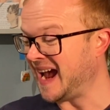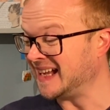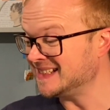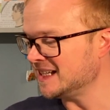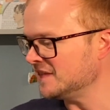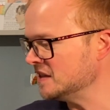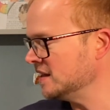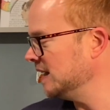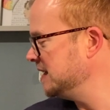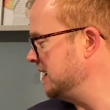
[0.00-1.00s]
And I've
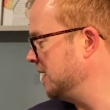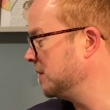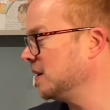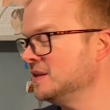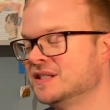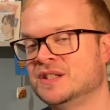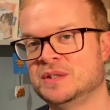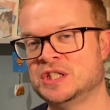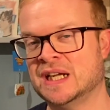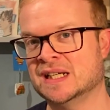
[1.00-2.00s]
decided I'm going to do
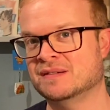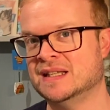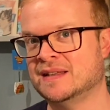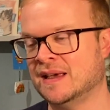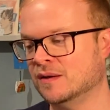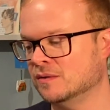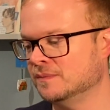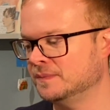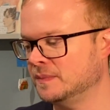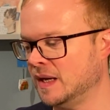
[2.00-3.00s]
a January sale.
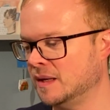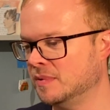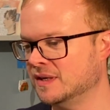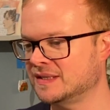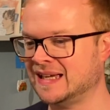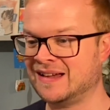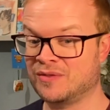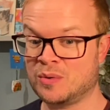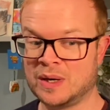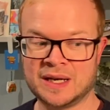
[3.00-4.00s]
Because I
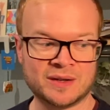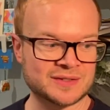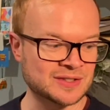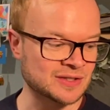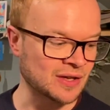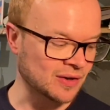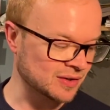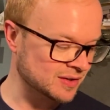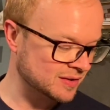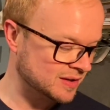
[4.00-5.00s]
have quite a lot of
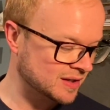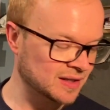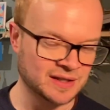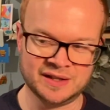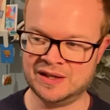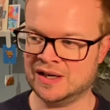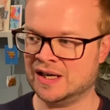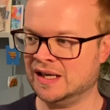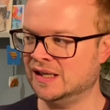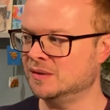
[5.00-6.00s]
stock that
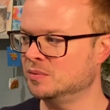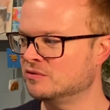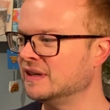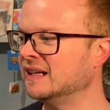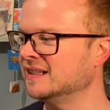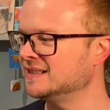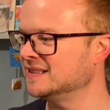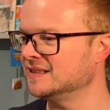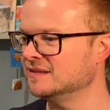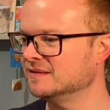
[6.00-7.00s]
I would really like
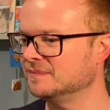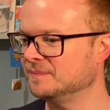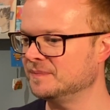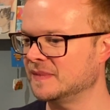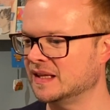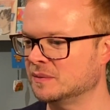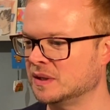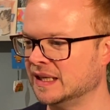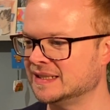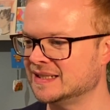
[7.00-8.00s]
to
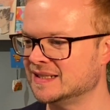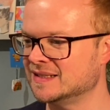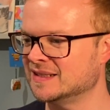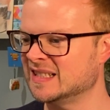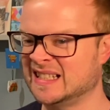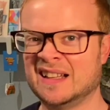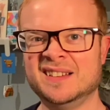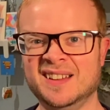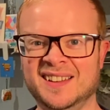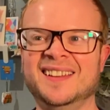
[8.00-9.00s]
sell.